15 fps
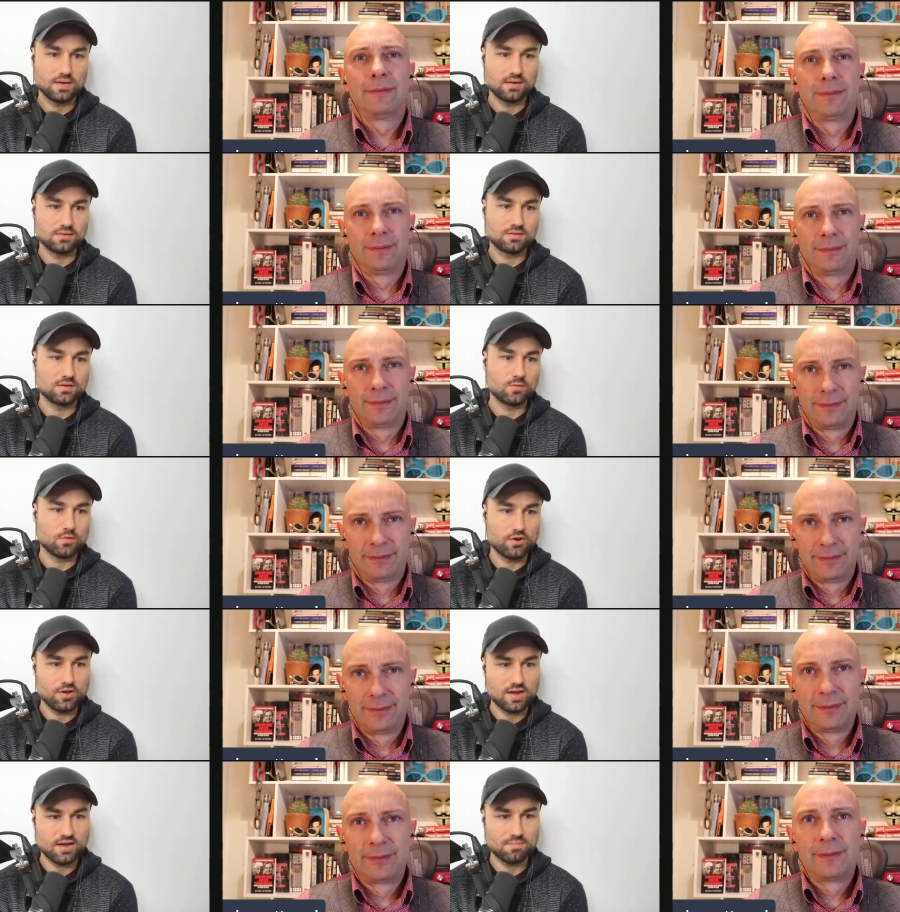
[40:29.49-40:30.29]
Speaker 1: And so
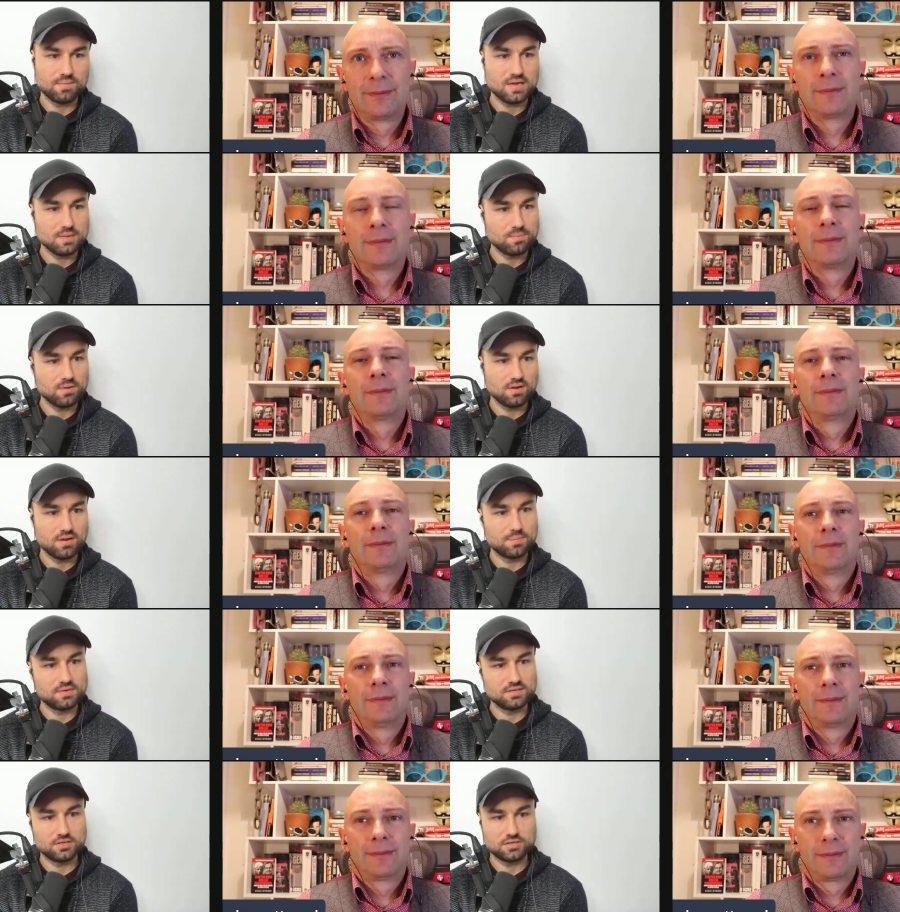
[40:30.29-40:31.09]
when you have people
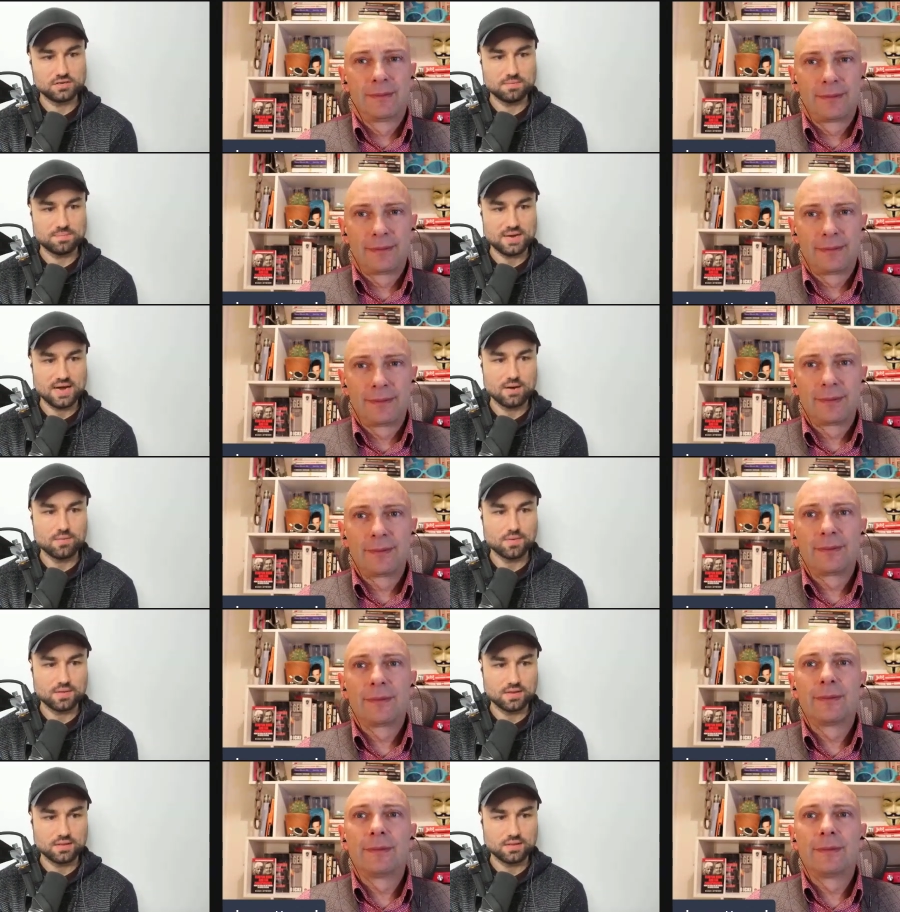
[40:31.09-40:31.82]
in a position of power